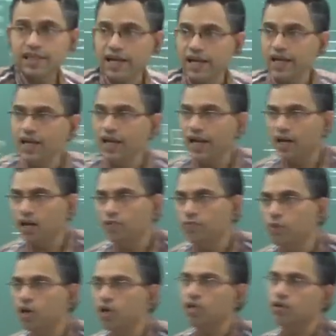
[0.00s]
second layer of
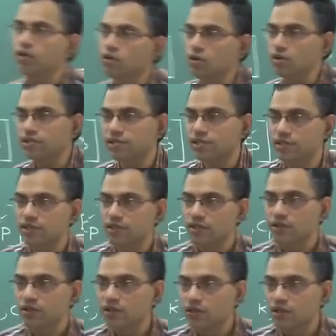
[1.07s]
molecules,
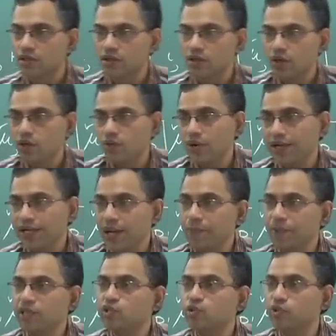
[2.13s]
what
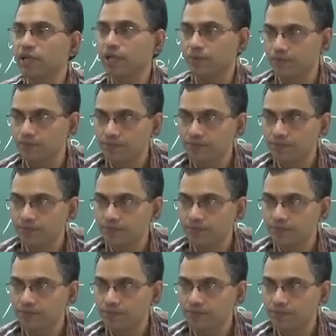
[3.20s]
happens to them?